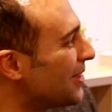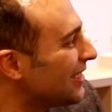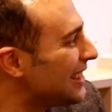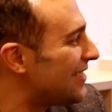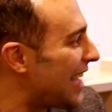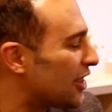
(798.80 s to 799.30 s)

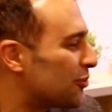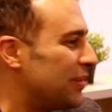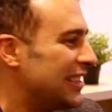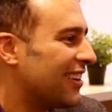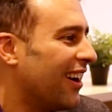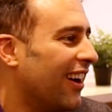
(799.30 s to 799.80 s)
really that's
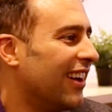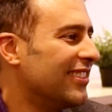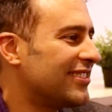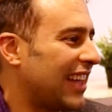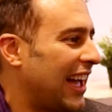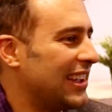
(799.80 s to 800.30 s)

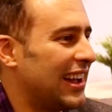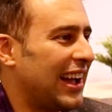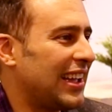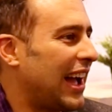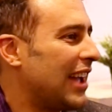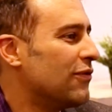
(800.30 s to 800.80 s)
because
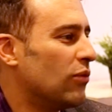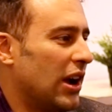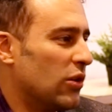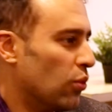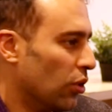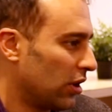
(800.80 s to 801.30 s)

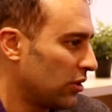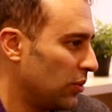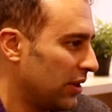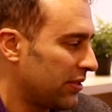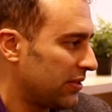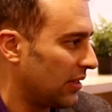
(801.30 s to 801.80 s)
I work
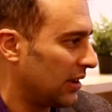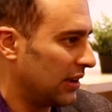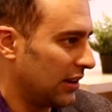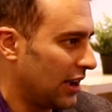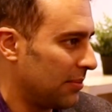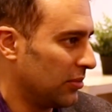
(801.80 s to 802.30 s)
with
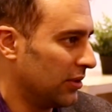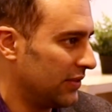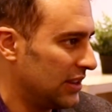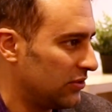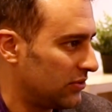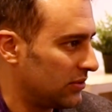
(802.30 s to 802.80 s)
a couple of
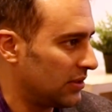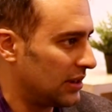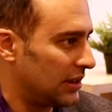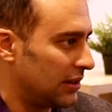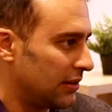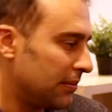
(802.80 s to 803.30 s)
these
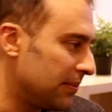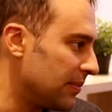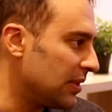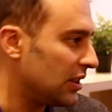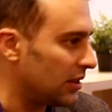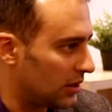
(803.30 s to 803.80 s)

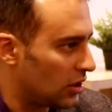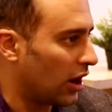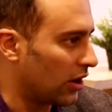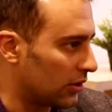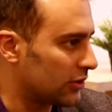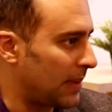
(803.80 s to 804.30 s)

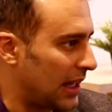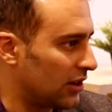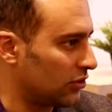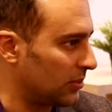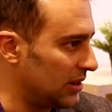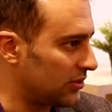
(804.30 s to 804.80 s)
younger
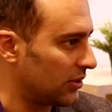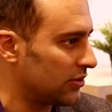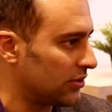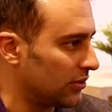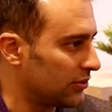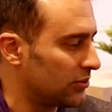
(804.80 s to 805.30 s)
Spanish
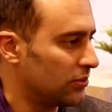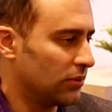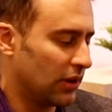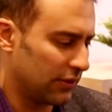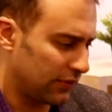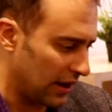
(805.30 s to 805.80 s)
researchers
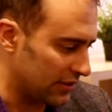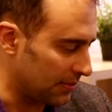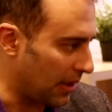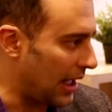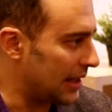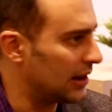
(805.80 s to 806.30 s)
who are friends
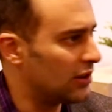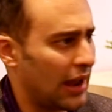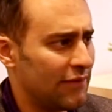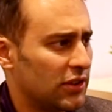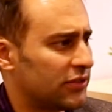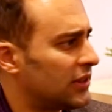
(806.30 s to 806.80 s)
of mine, and
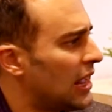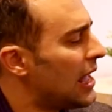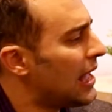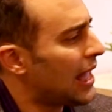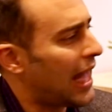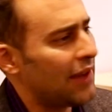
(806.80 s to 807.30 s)

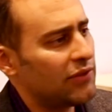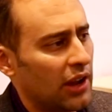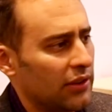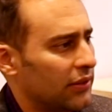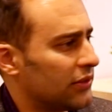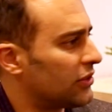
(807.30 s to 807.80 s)
I've
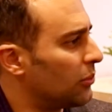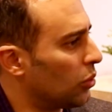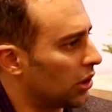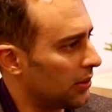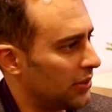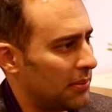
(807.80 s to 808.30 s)
done some
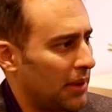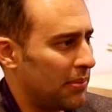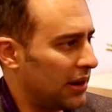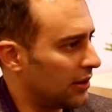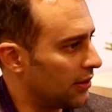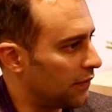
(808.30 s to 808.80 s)
work with them. I've
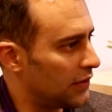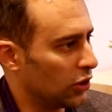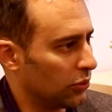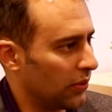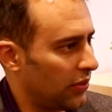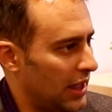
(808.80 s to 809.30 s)
been in the
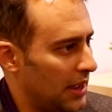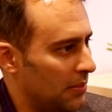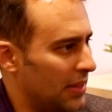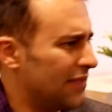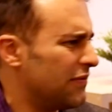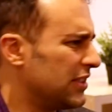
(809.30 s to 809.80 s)
field with
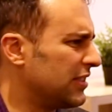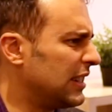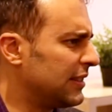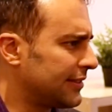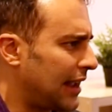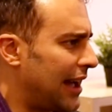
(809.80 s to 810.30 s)
them. They
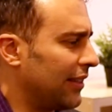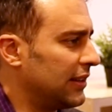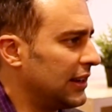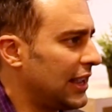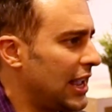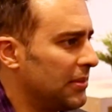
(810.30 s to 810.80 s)
visited
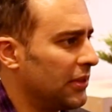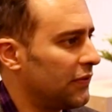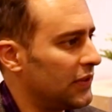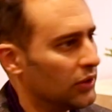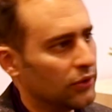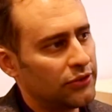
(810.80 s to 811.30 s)
Scotland and came in the
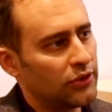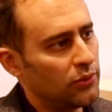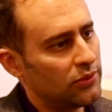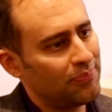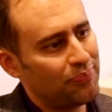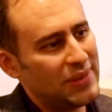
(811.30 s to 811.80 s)
field.
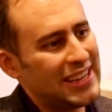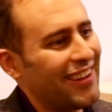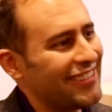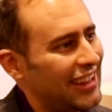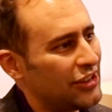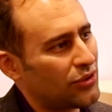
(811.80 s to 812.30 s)
So
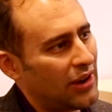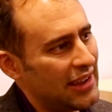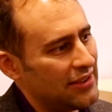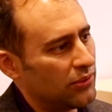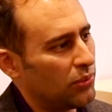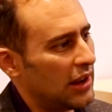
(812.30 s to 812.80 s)
because I
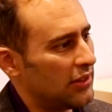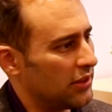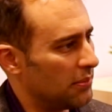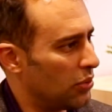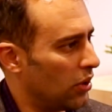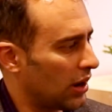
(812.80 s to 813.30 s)
tried to write
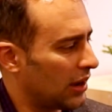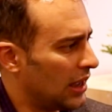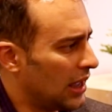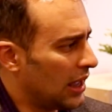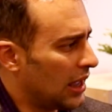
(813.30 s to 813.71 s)
the book